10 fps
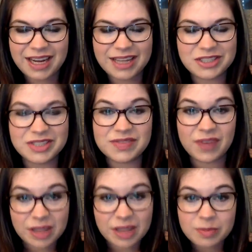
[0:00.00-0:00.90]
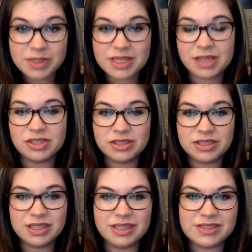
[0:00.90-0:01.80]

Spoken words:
and just find their potential and